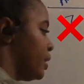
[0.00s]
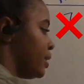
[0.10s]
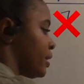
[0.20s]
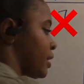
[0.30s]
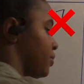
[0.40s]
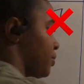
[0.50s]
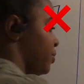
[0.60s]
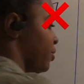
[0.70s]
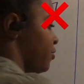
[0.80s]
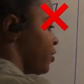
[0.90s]
This one is
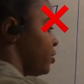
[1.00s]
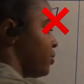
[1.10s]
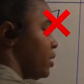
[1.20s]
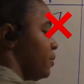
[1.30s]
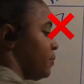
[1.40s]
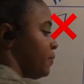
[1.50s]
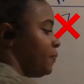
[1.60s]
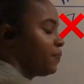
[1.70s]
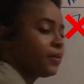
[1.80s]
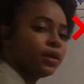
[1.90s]
our first one.
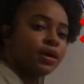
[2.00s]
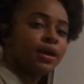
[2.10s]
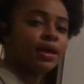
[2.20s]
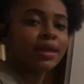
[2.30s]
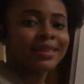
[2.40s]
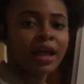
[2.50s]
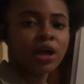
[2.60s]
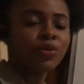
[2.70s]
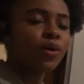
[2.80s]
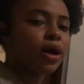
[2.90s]

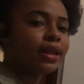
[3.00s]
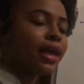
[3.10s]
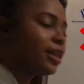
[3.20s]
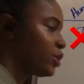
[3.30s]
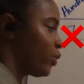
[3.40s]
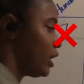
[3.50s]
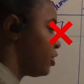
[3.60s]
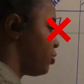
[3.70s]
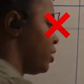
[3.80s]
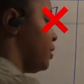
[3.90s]
Second one is
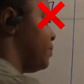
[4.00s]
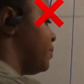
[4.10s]
23.